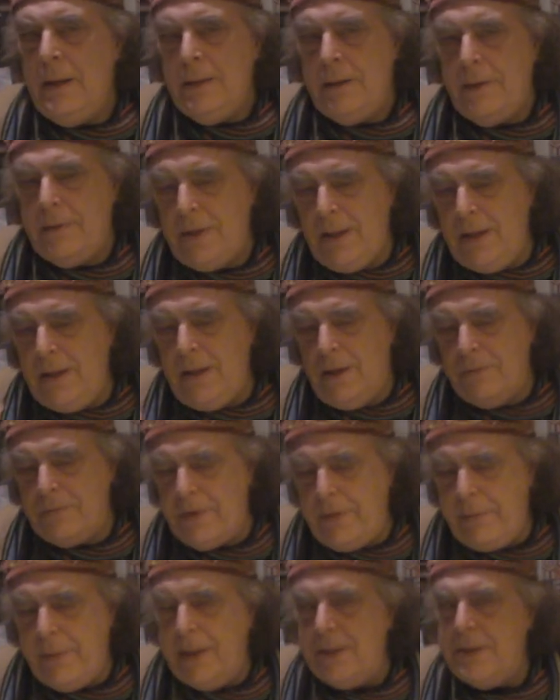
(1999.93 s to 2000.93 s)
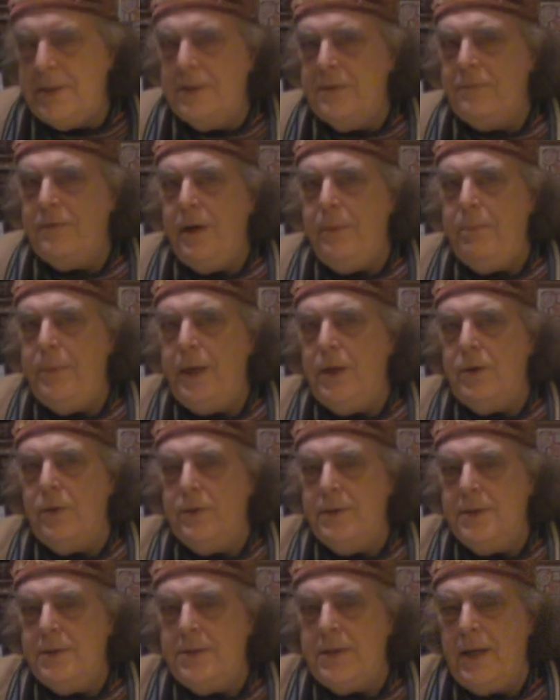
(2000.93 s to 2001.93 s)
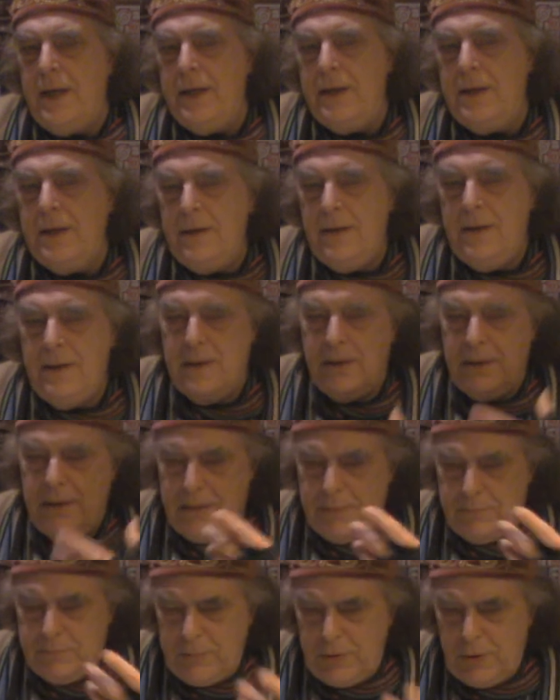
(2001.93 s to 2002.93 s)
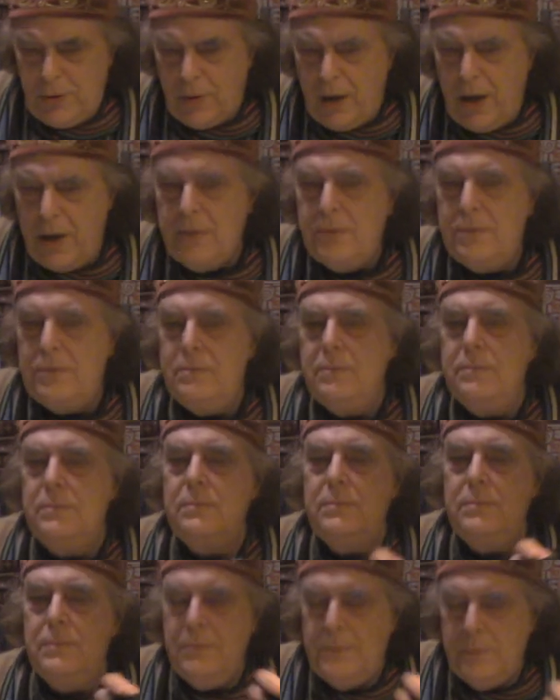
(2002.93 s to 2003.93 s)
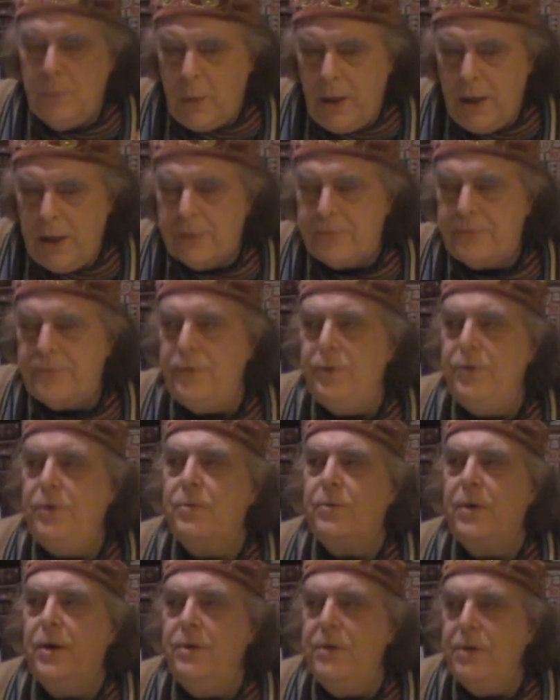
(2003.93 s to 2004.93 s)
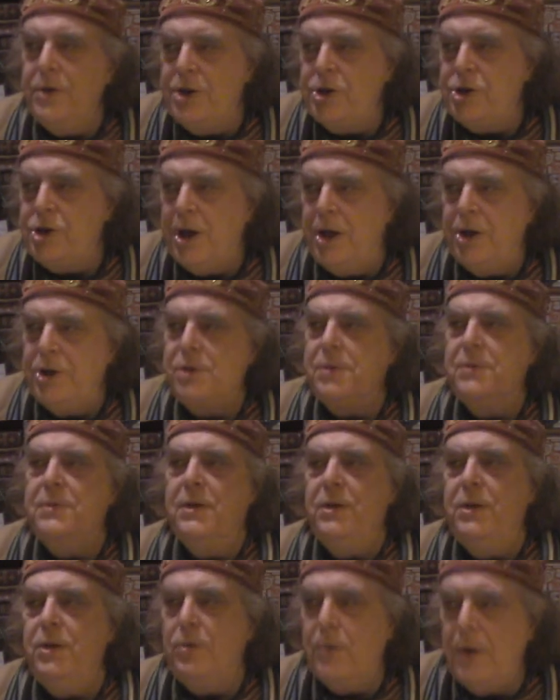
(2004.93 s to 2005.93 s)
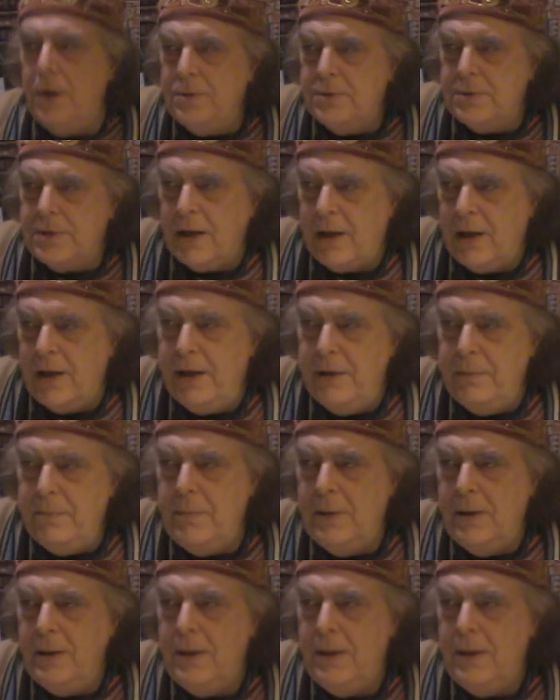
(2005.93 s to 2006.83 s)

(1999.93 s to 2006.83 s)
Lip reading: The thing that Freemasons are very big on is like your own, work through your own initiations in your own time,